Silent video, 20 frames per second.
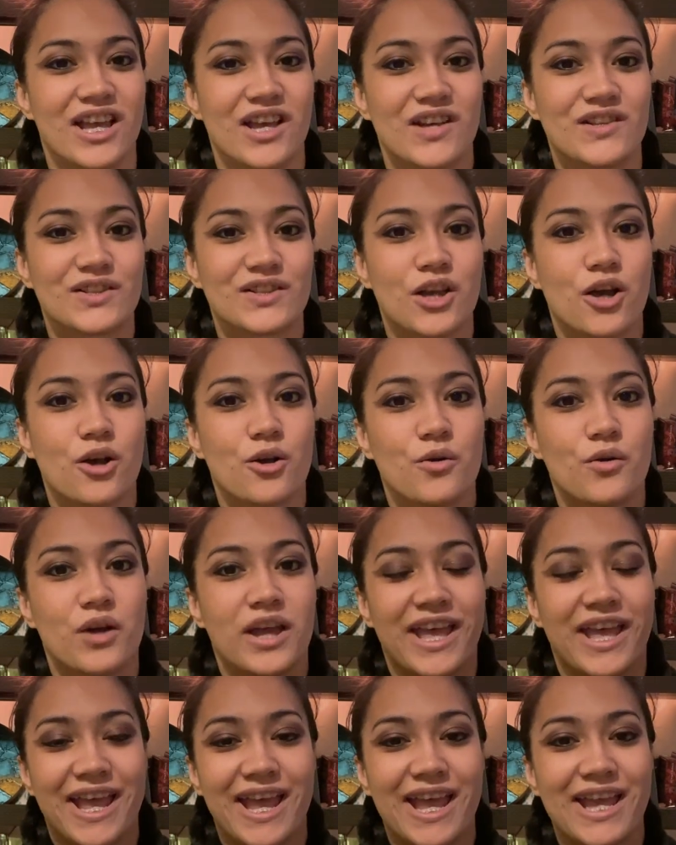So
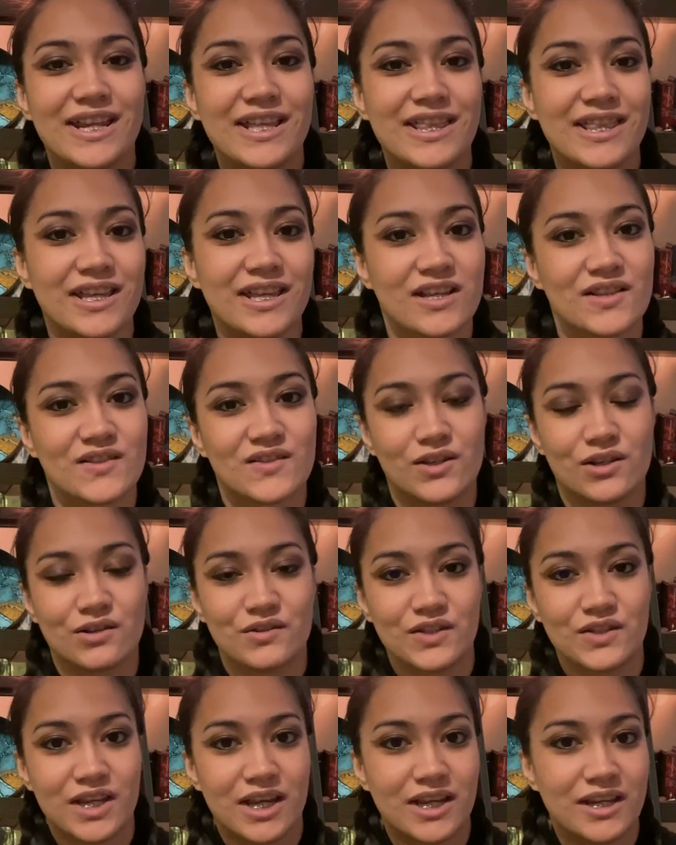anything
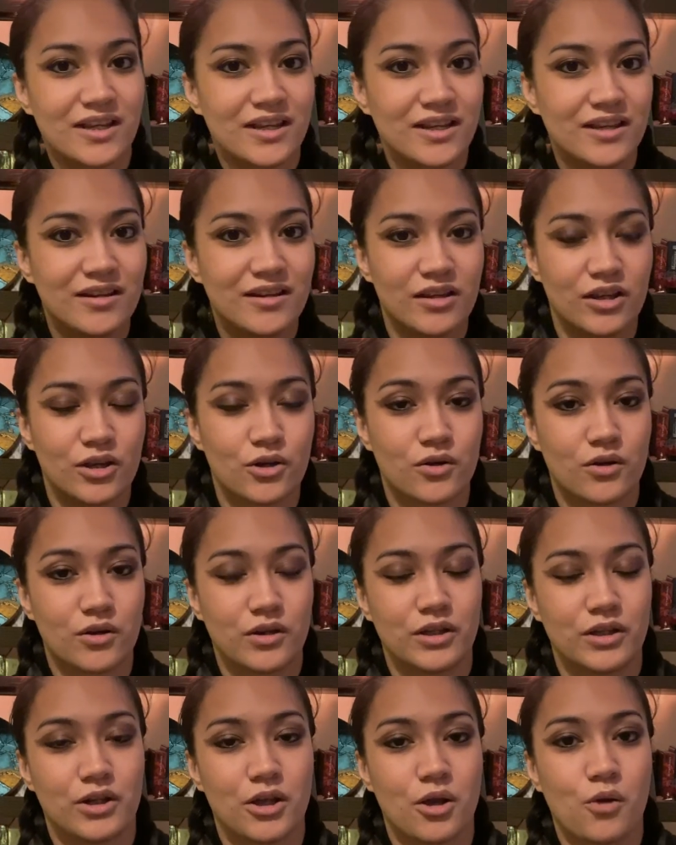associated, you
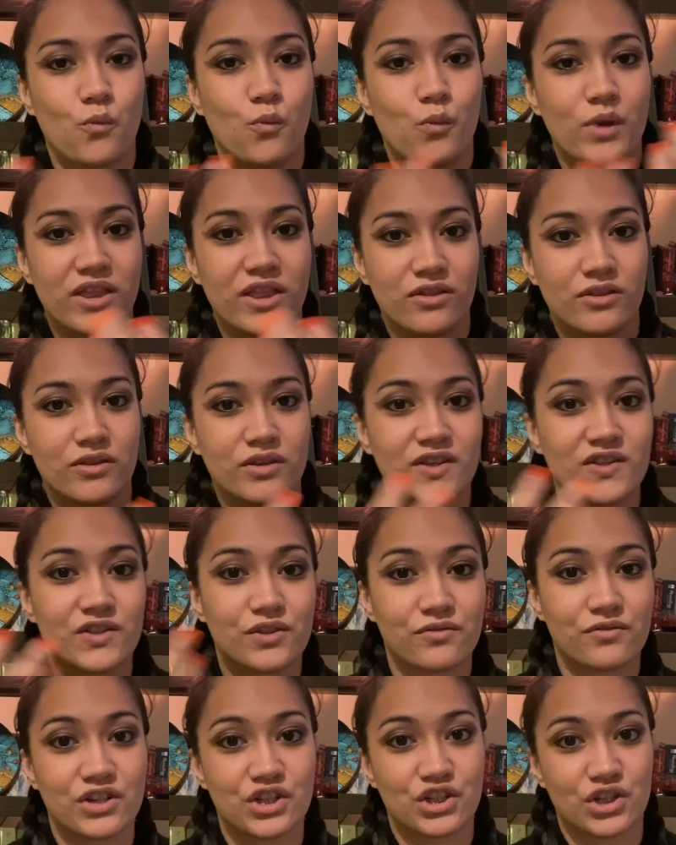know, with these
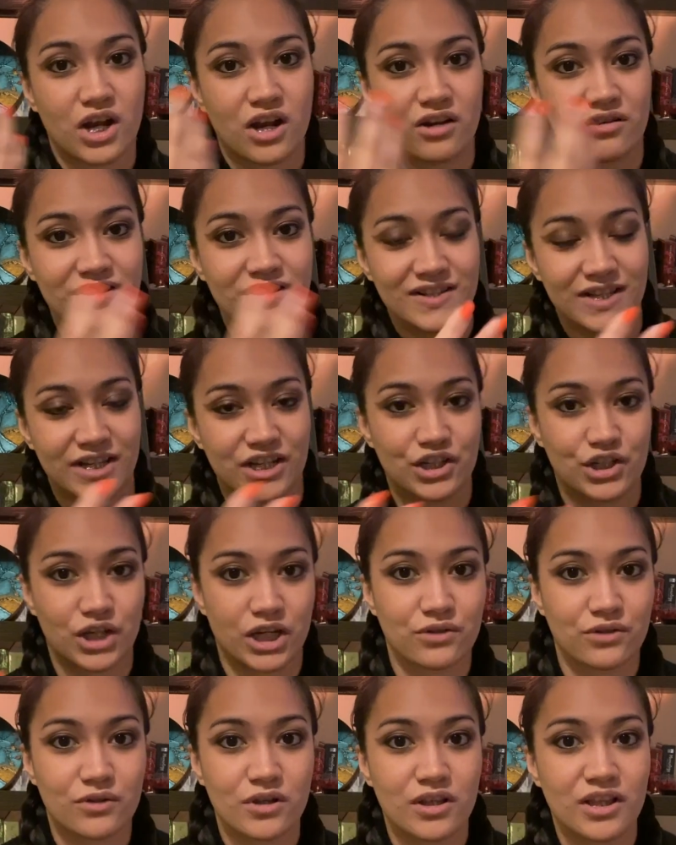three chakras in
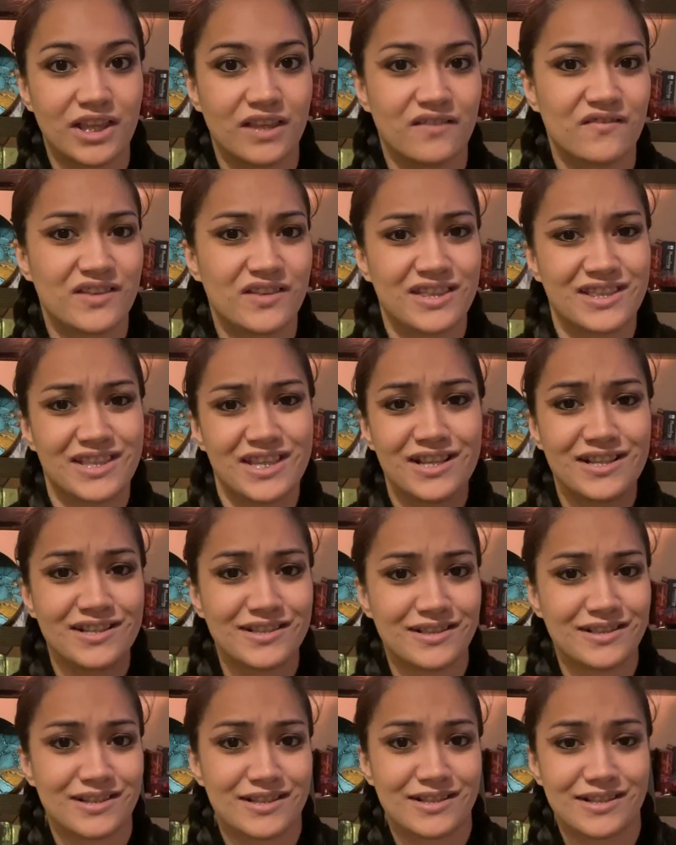general, if
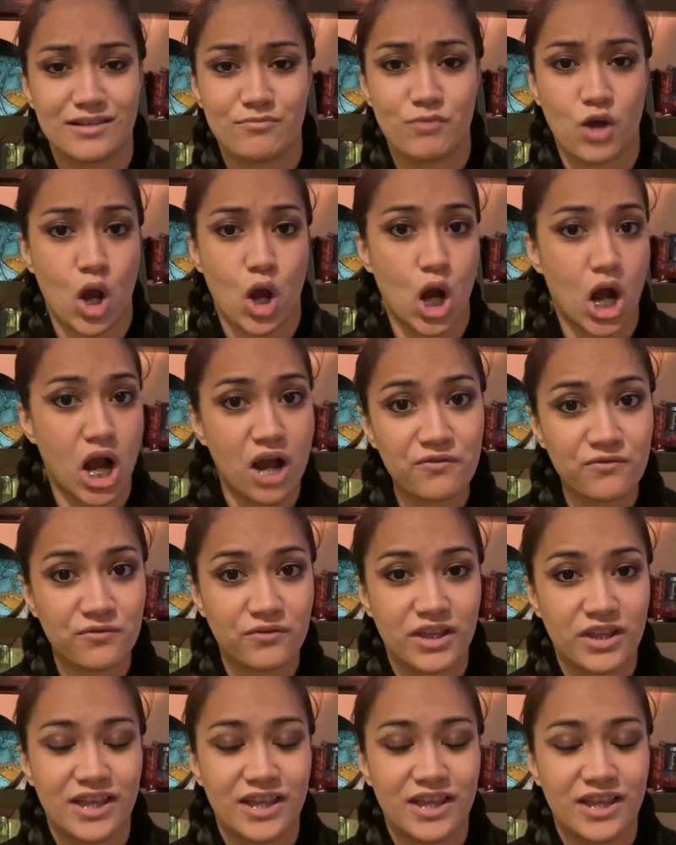things seem off